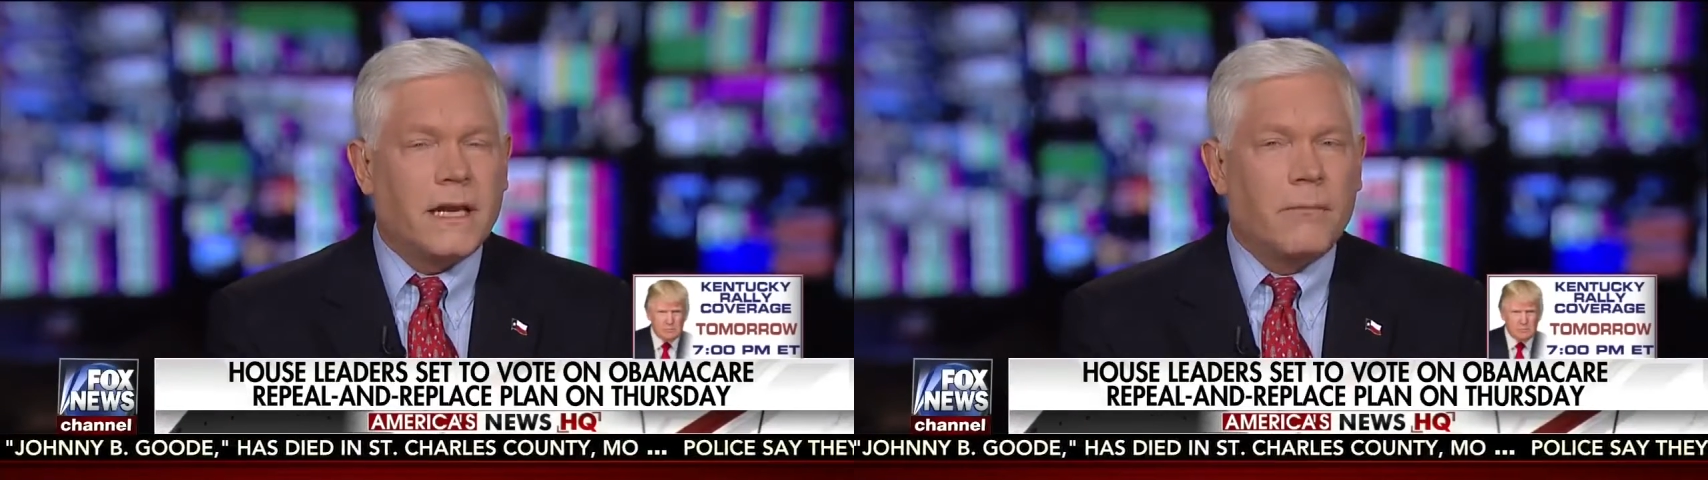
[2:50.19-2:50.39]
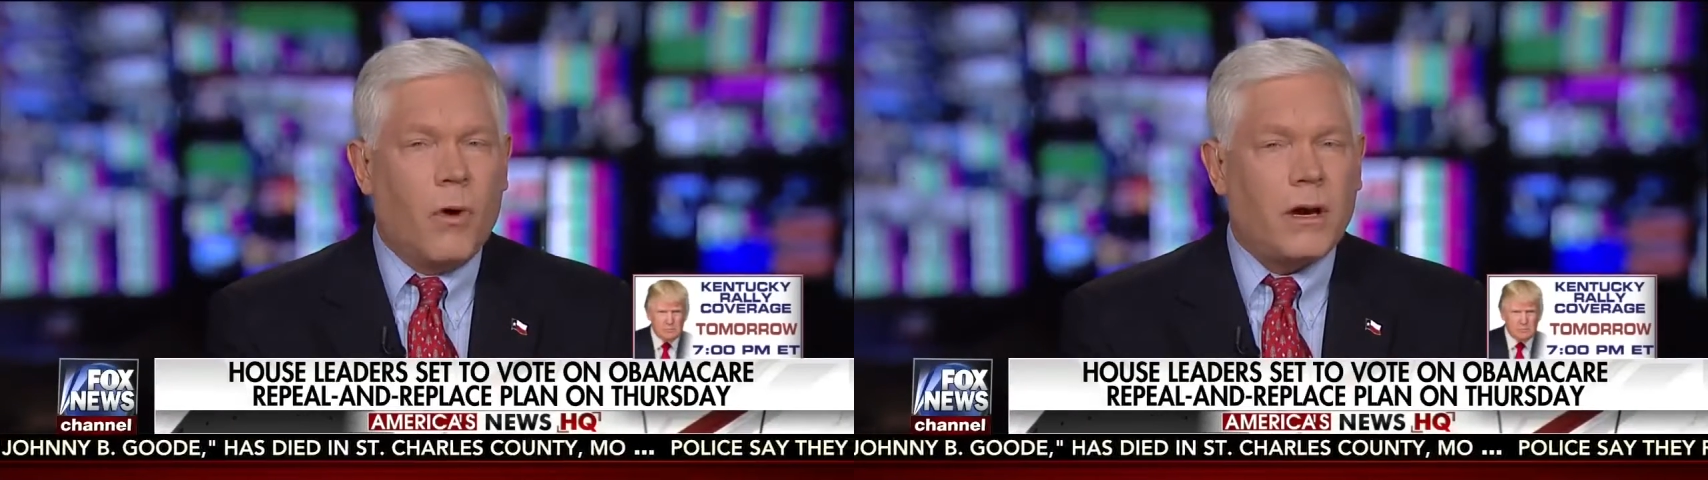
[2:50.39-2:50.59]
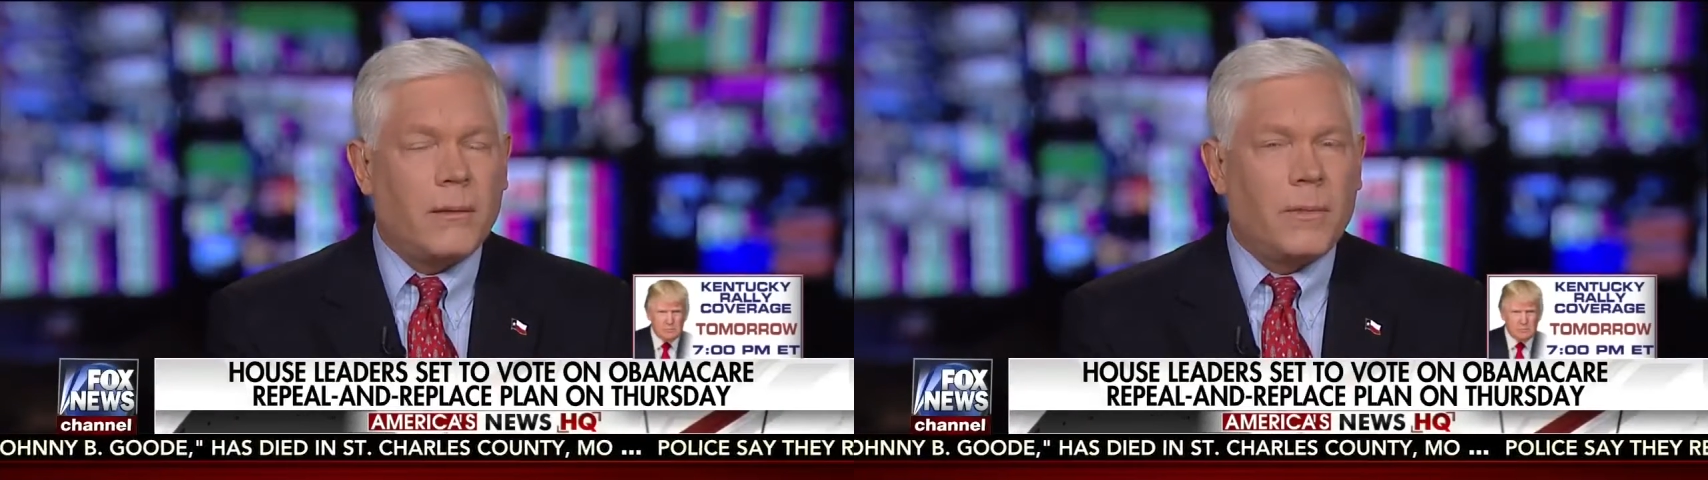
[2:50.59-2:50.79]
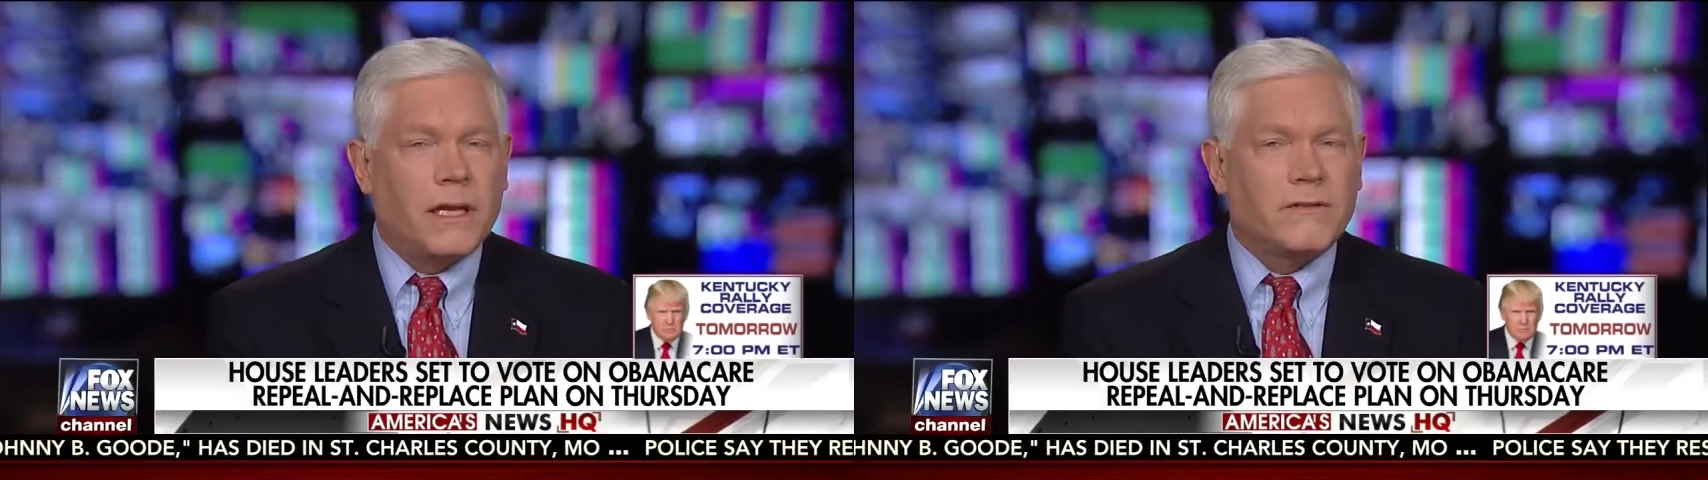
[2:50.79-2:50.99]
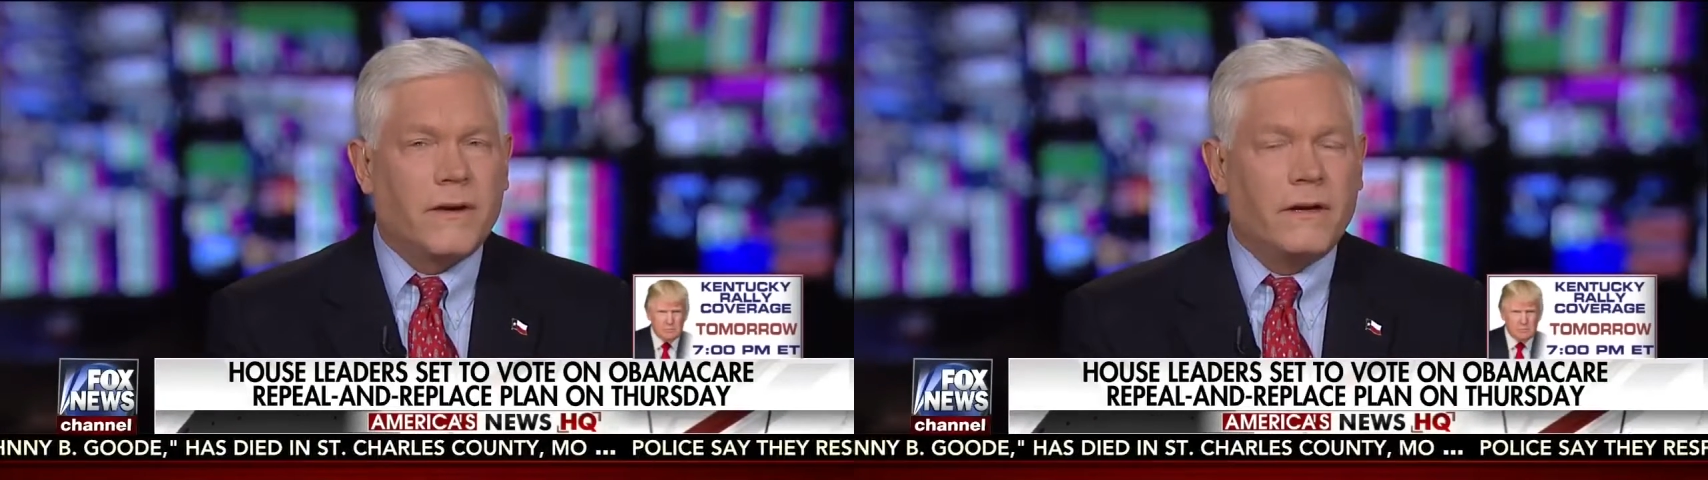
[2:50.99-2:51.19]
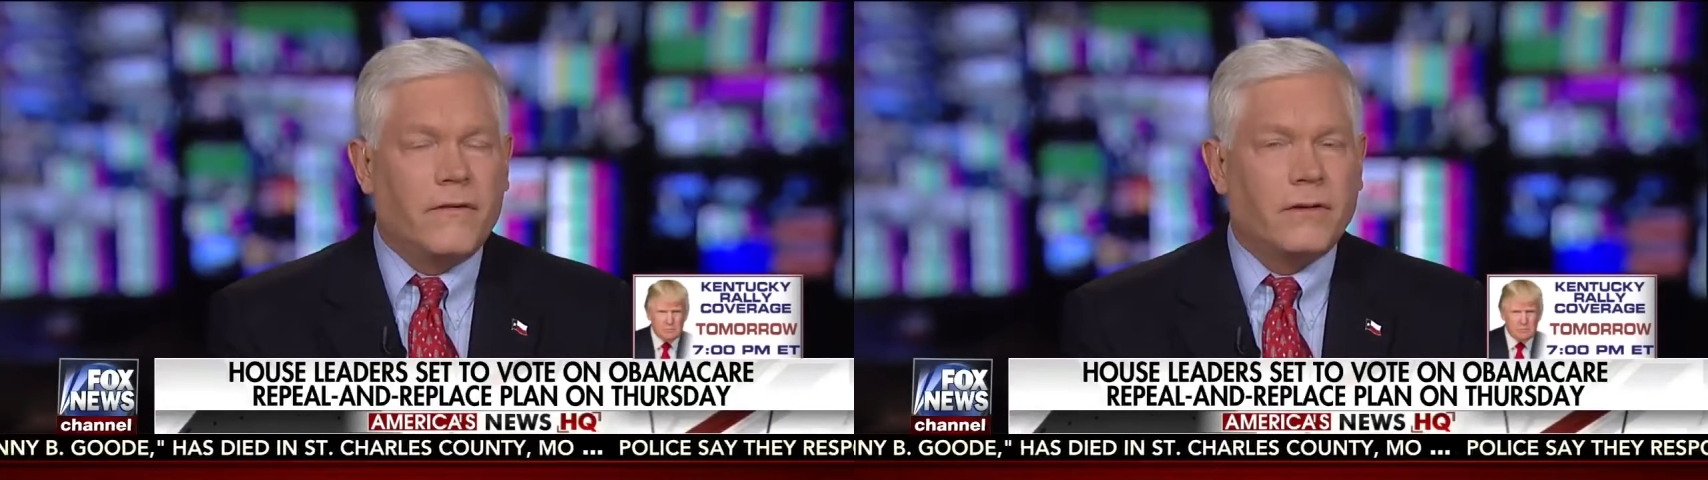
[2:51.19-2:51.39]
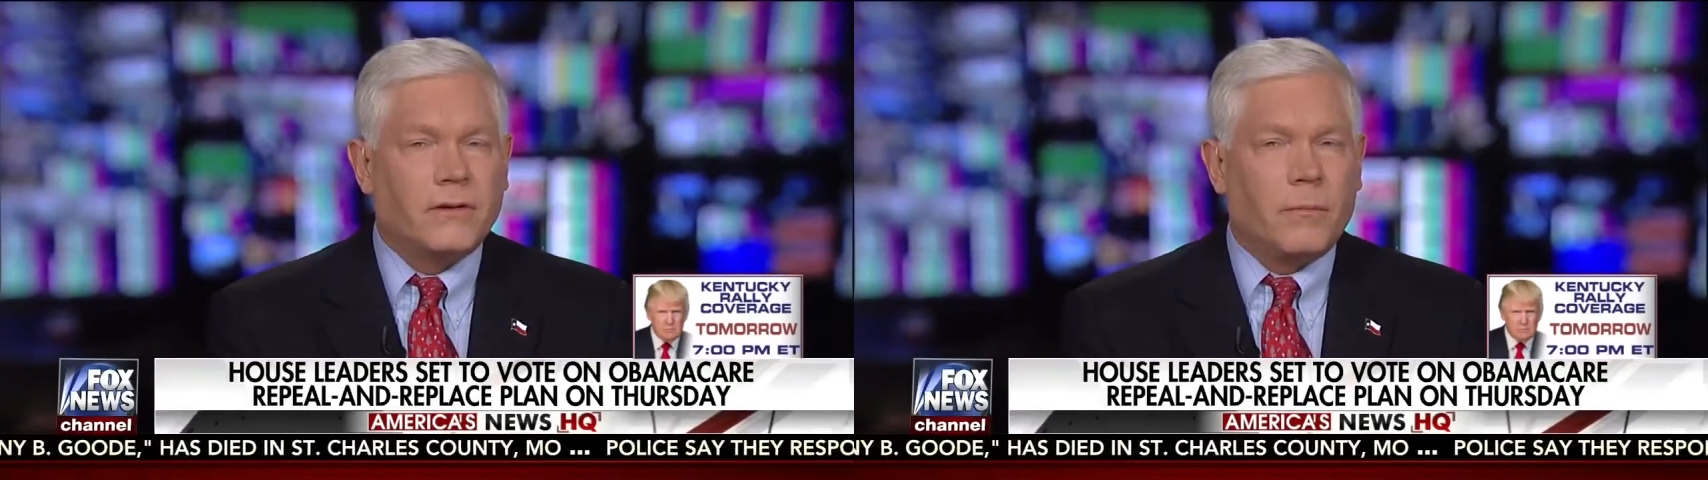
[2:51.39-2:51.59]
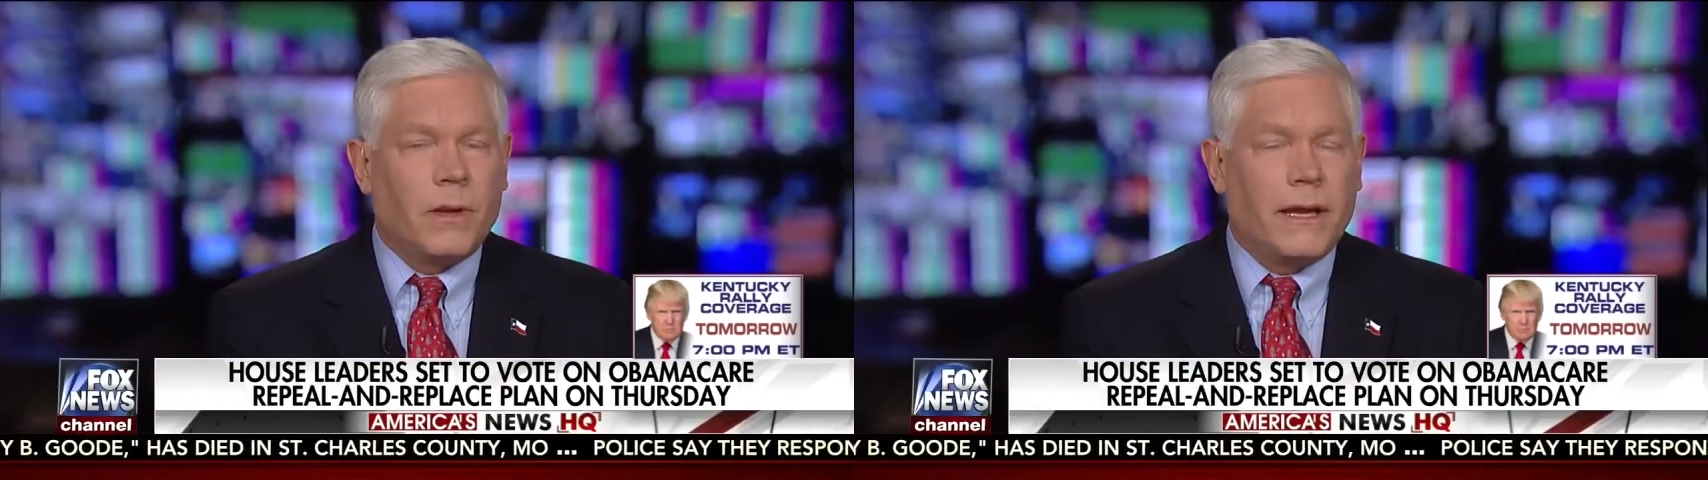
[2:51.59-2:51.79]
and marketplace for
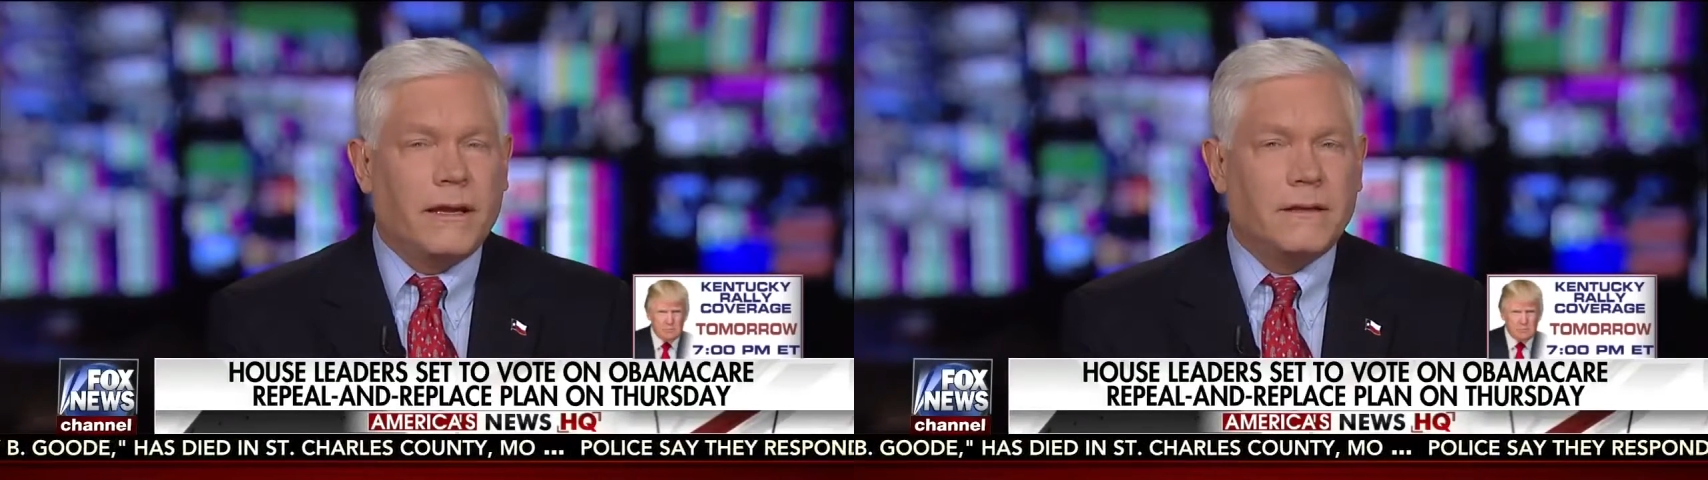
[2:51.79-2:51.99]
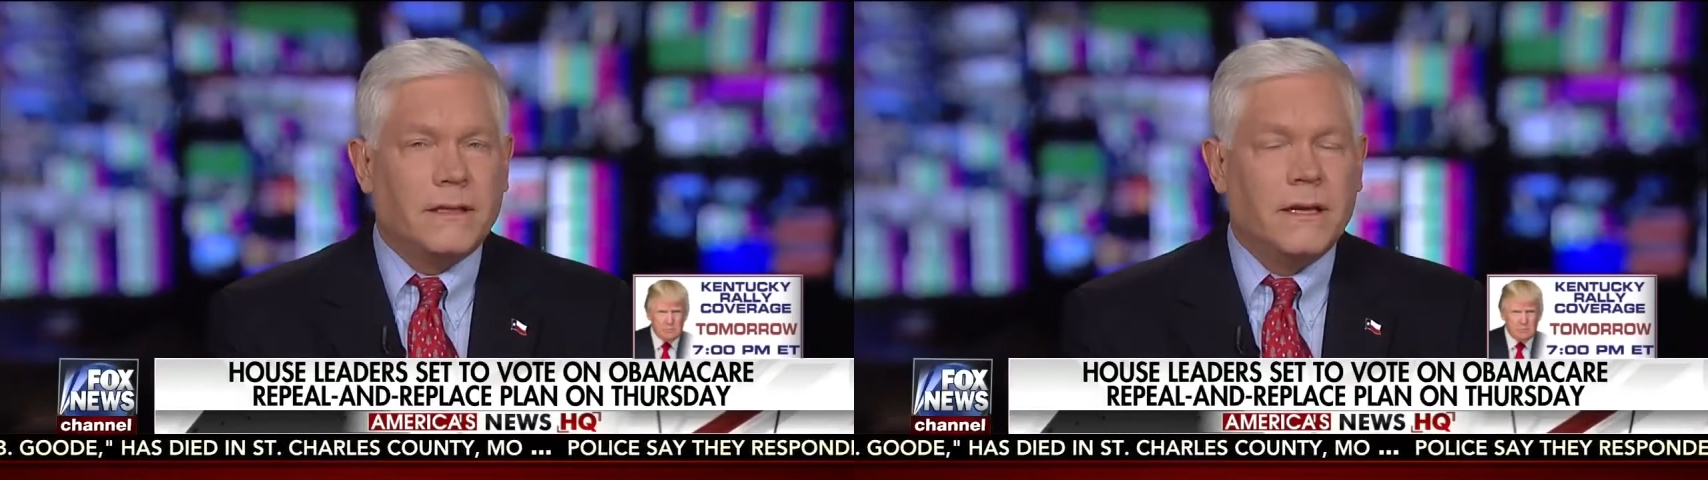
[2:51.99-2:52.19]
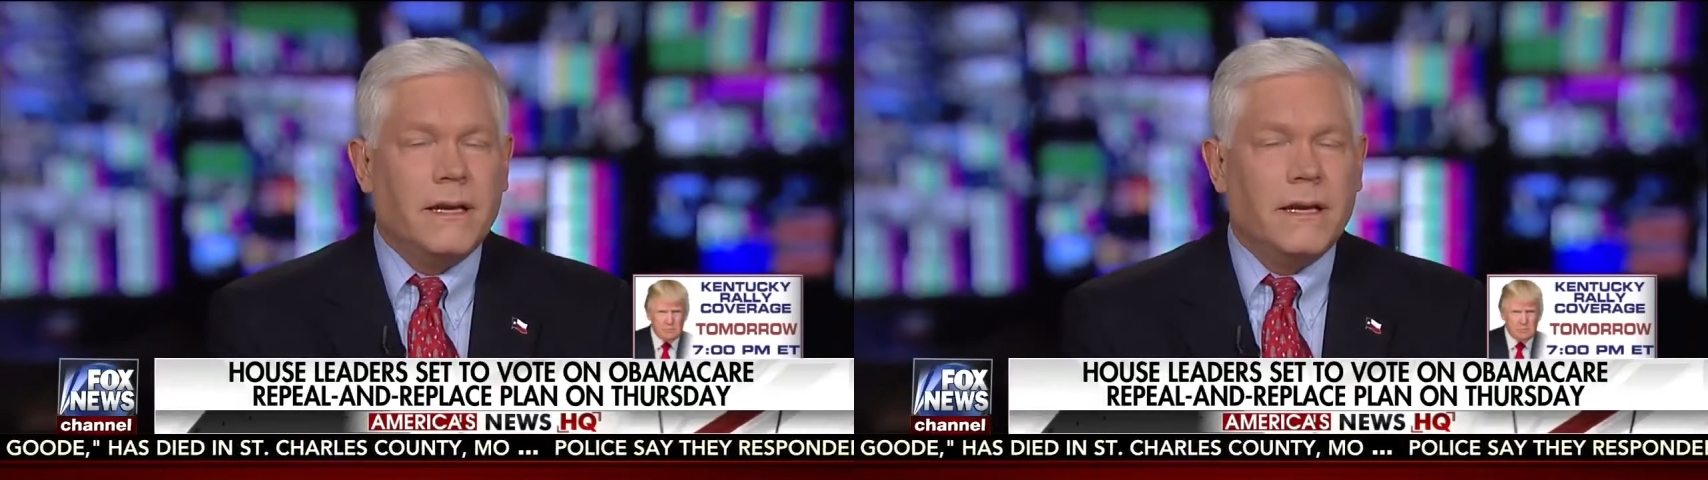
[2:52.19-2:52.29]
individual plans